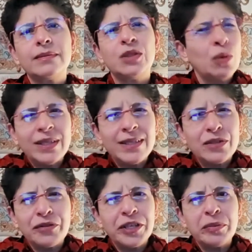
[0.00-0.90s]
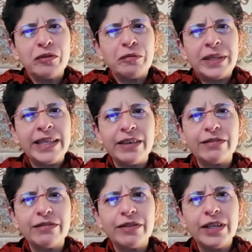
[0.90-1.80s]
What is freedom of
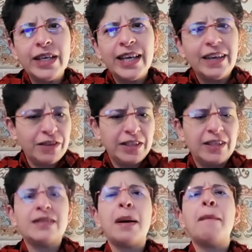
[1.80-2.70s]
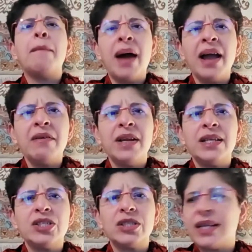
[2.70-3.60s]
belief if it is my
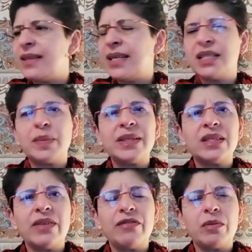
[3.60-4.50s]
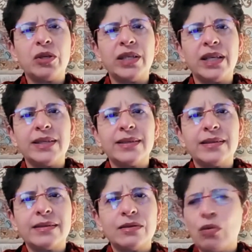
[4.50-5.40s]
religion at the expense of everybody
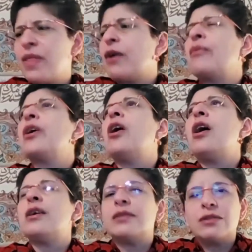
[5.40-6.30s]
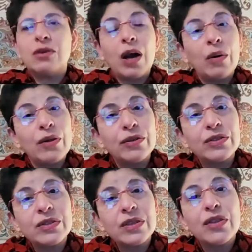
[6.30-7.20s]
else's, without regard to how
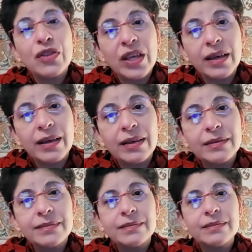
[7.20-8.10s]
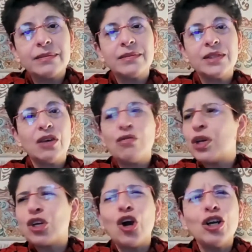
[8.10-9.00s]
others think, of
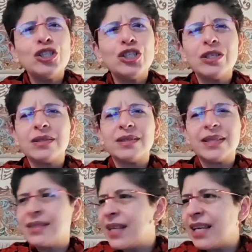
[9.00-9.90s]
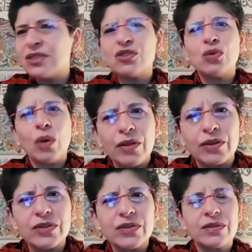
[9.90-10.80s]
what conscience dictates to
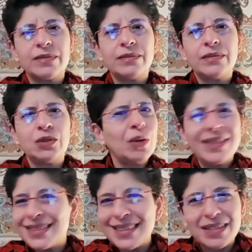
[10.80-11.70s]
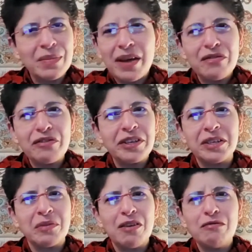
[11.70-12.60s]
others? What is my
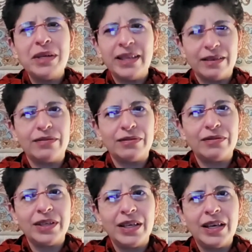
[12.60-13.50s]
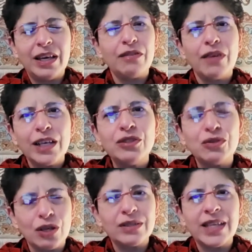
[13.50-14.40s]
freedom of belief if I
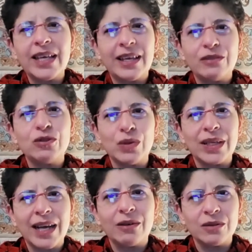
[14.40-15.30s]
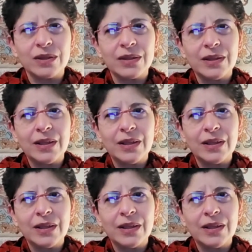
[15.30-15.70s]
do not take into account